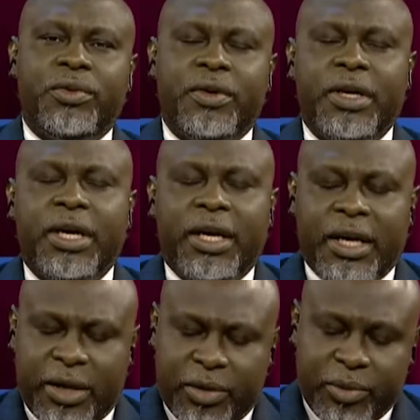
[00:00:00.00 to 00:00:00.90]
who
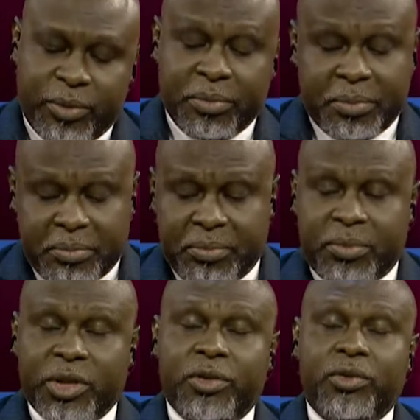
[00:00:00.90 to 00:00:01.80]

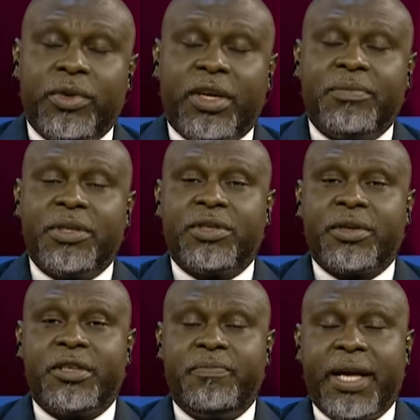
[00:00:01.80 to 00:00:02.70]
would
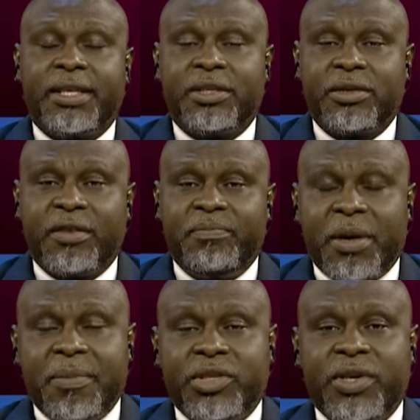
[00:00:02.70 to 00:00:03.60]
have been suspected
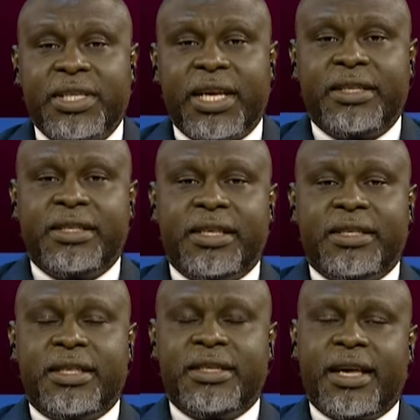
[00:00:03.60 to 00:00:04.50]
to have
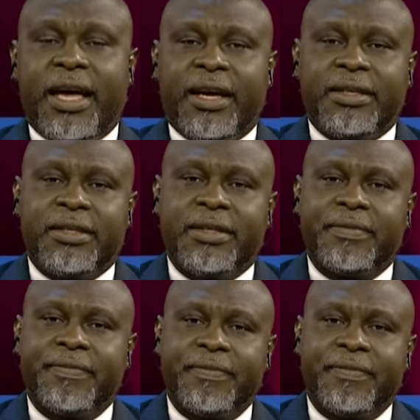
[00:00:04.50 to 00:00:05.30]
perpetrated this act?